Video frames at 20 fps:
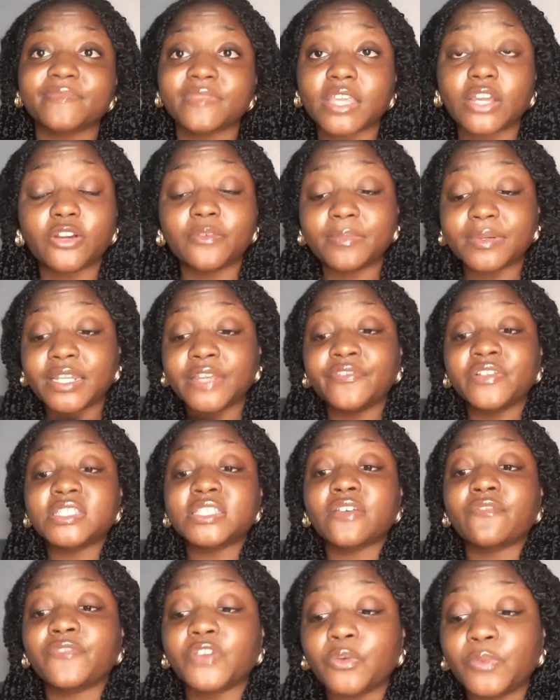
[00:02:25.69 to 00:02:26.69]
I don't believe it's
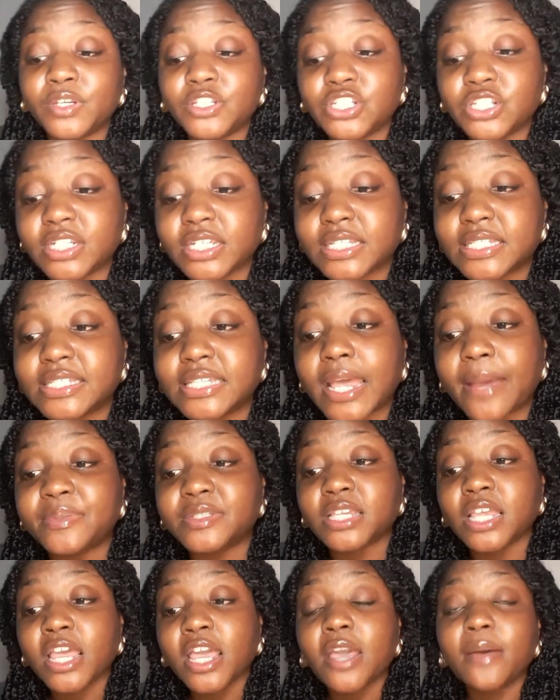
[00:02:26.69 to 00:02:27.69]
something we should
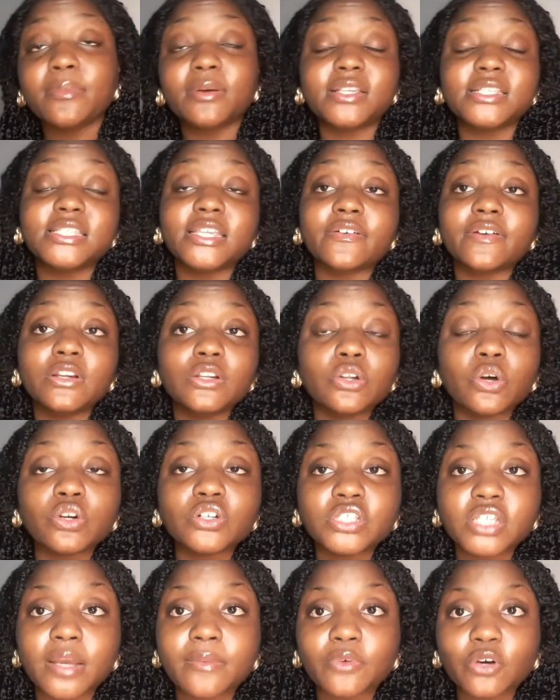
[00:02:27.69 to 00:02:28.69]
accept because there are
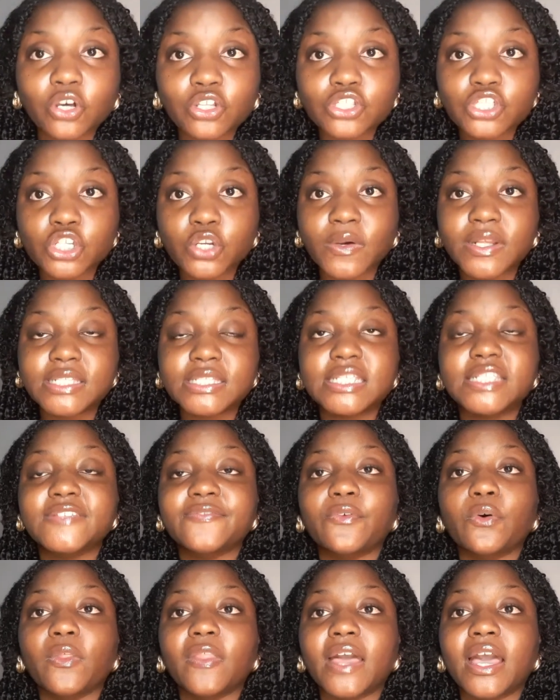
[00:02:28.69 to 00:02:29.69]
long-term consequences
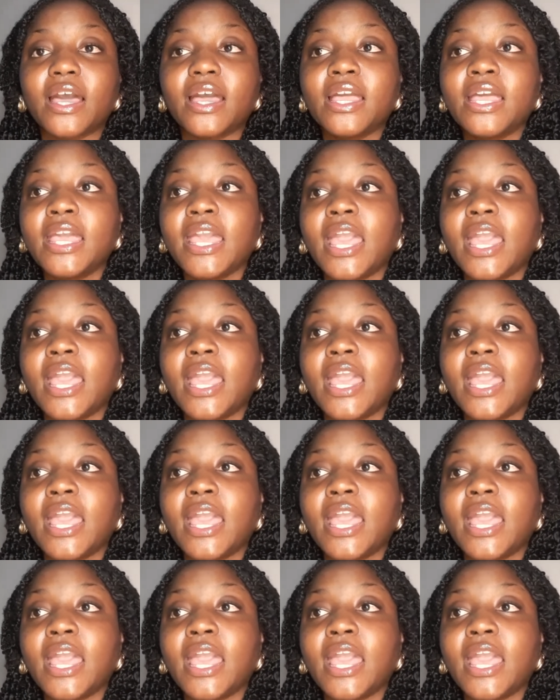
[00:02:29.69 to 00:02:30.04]
for that.